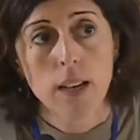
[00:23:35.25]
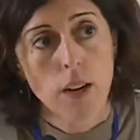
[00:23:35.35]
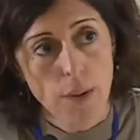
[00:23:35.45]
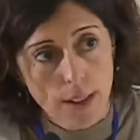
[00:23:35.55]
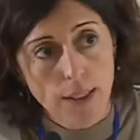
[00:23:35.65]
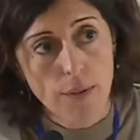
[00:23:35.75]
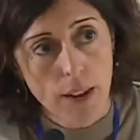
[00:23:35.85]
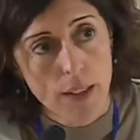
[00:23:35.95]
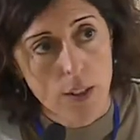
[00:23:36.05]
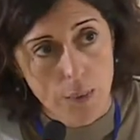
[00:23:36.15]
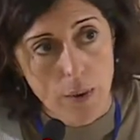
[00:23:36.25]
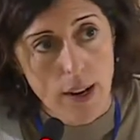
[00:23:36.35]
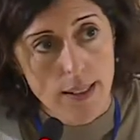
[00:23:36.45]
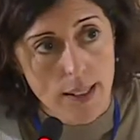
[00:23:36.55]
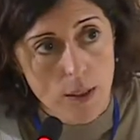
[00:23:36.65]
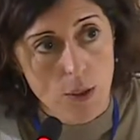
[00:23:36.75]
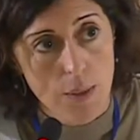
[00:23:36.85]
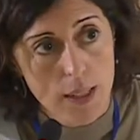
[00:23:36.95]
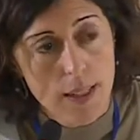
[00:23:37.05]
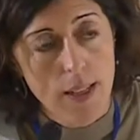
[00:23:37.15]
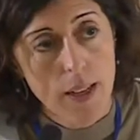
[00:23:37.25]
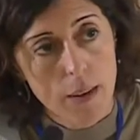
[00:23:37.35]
ratifying human rights instruments,